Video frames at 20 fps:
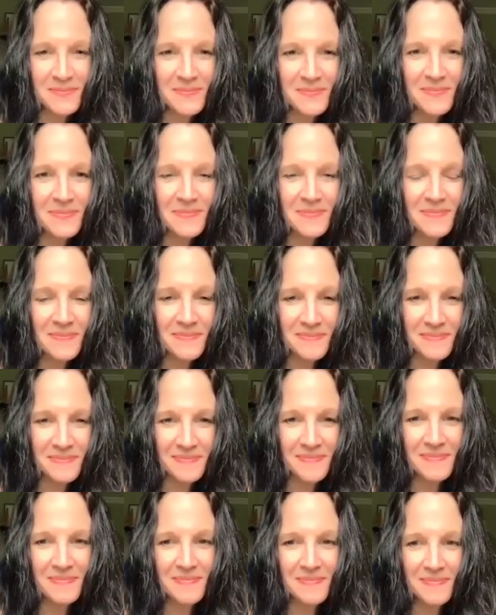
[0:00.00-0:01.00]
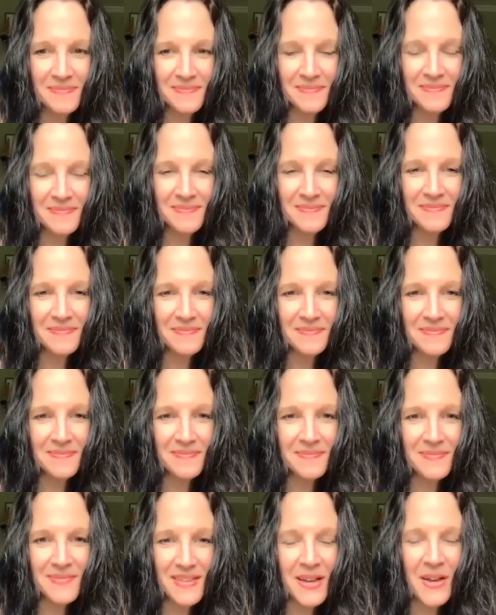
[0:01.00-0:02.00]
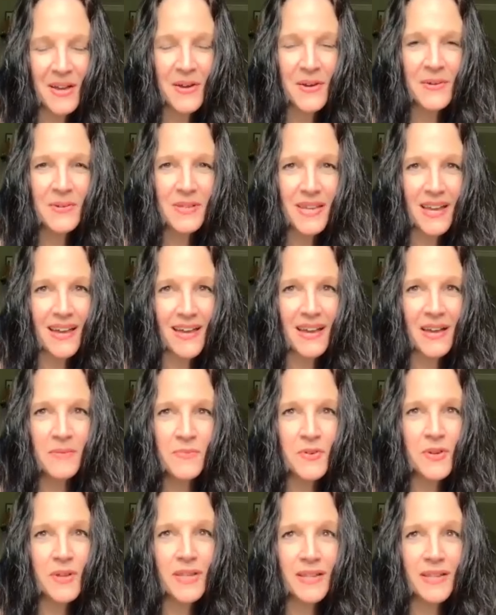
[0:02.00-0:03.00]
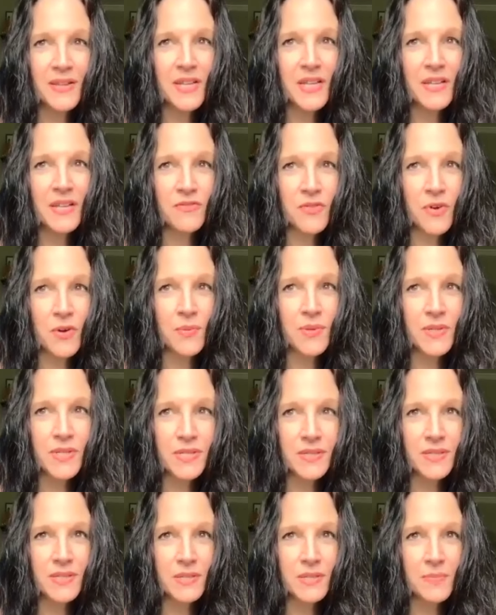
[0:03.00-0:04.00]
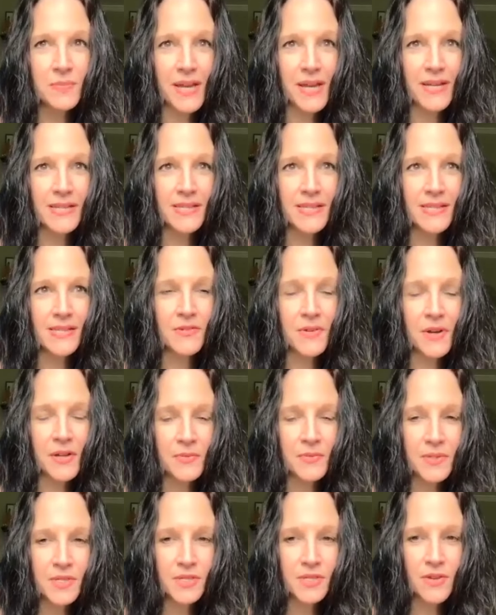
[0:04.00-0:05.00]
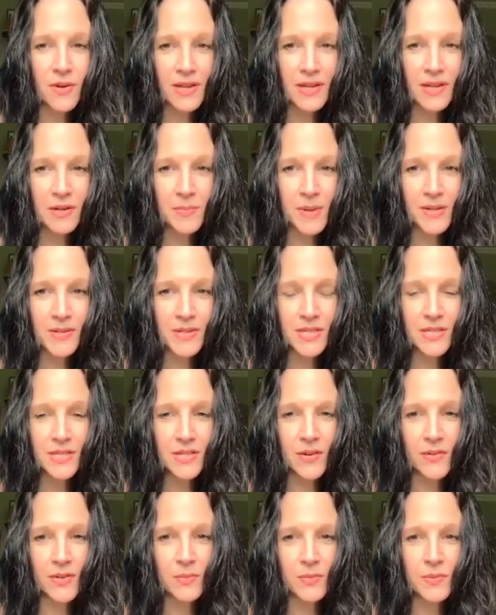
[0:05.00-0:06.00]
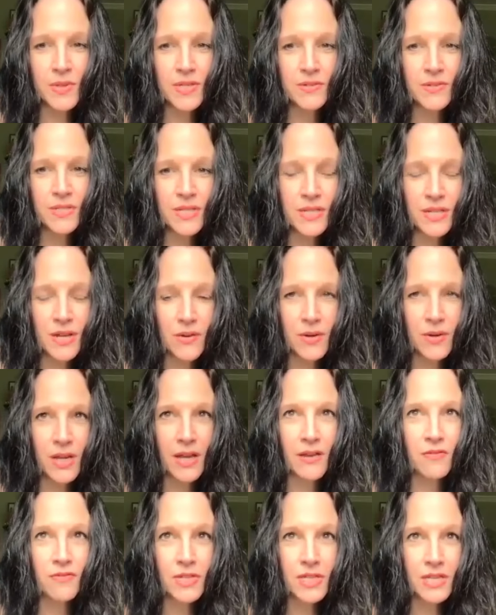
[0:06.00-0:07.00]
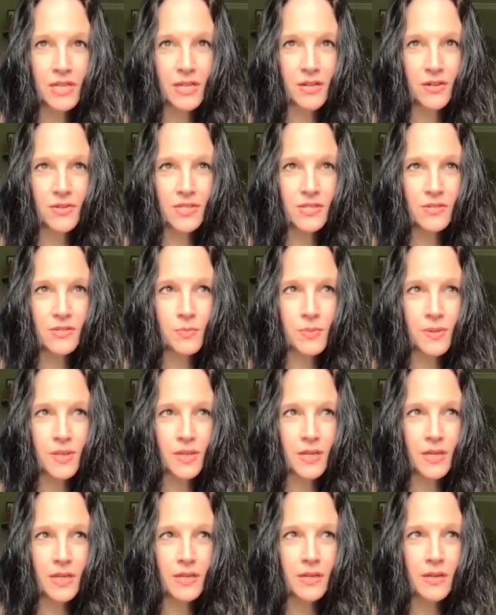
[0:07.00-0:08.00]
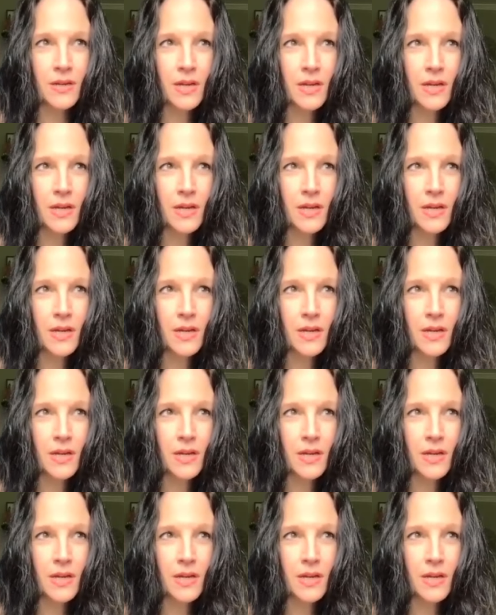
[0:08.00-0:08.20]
at least the trip getting there. So no I'm, yeah I'm really looking forward to the space. And Gregory's talking about Sedona. We do Sedona every year. This will be